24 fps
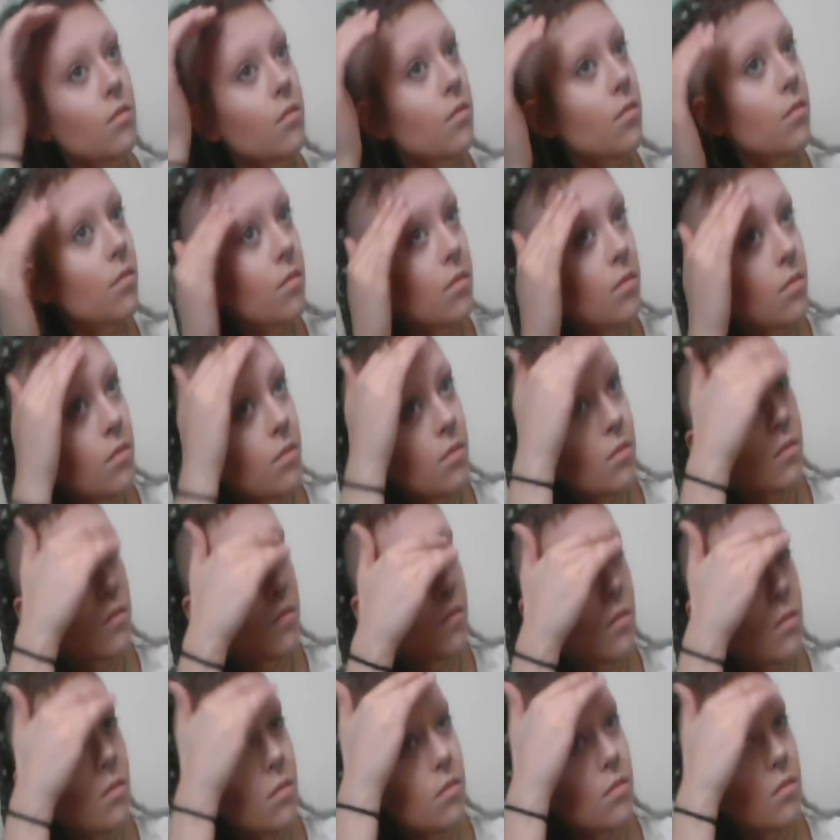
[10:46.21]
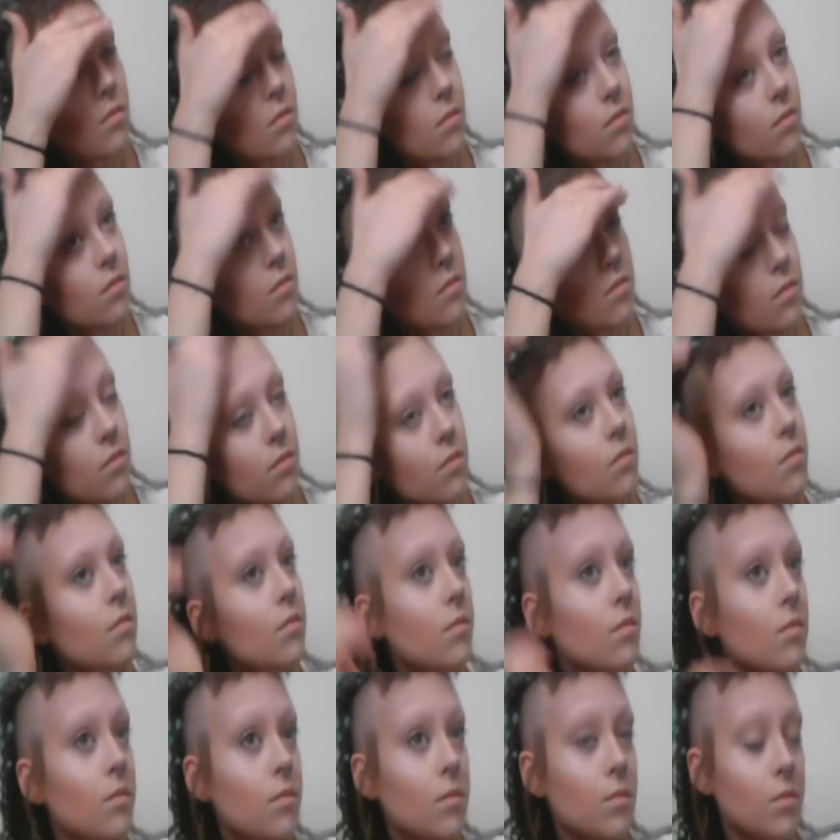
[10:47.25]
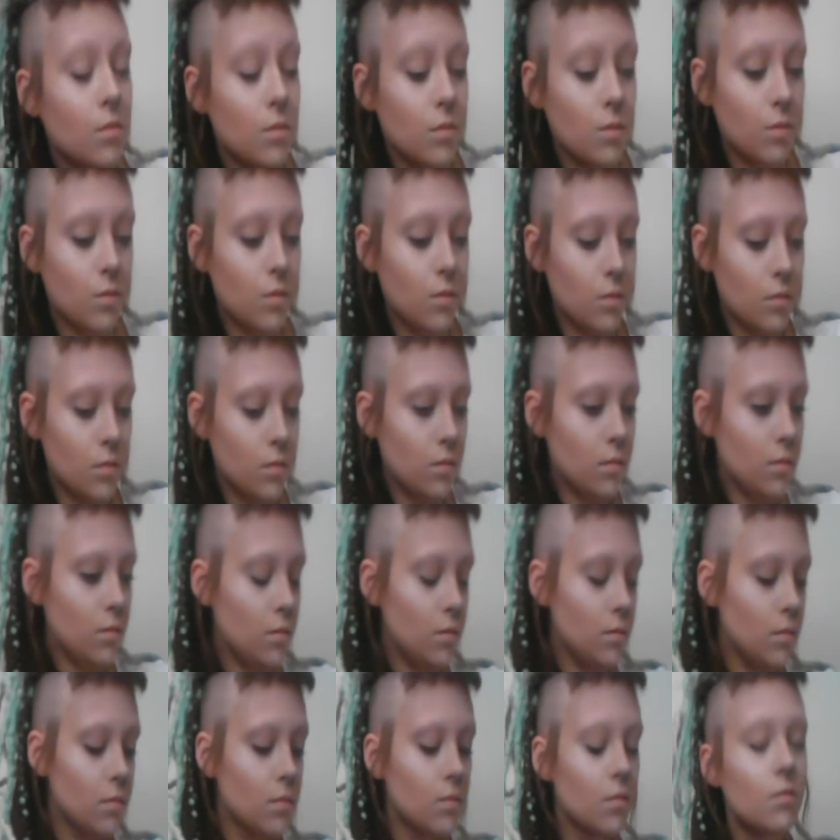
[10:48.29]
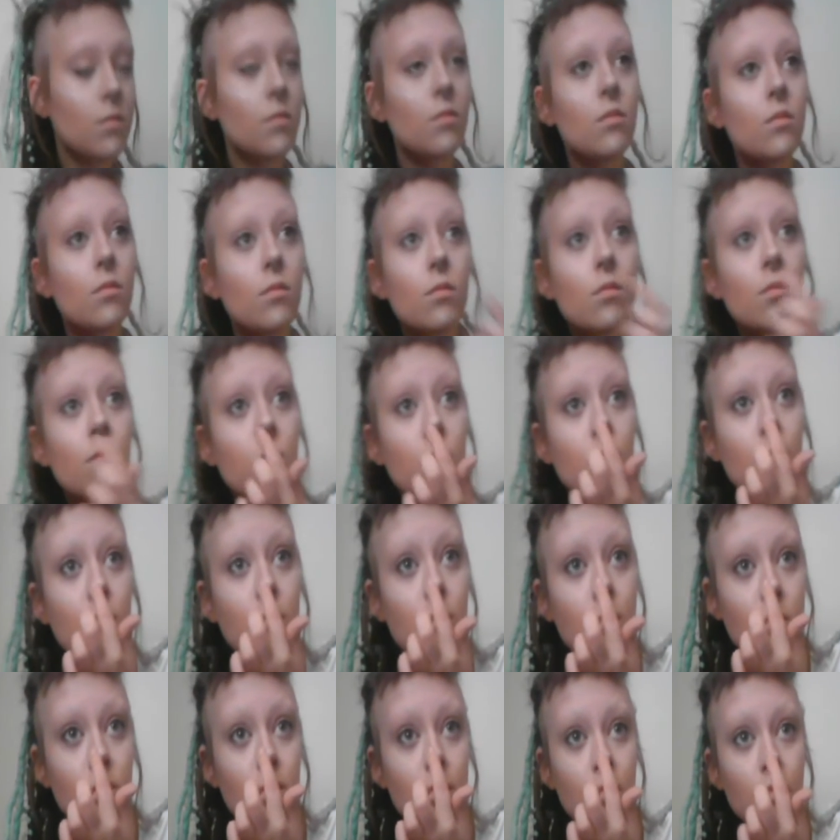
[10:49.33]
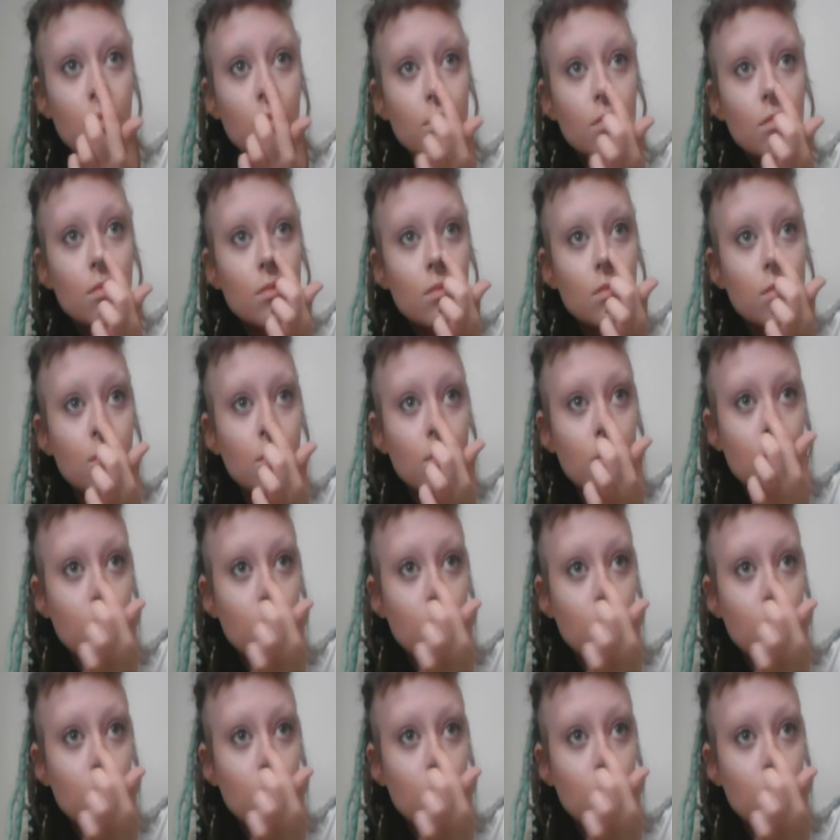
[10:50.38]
it hasn't really seemed to make a huge difference. It's worked out okay.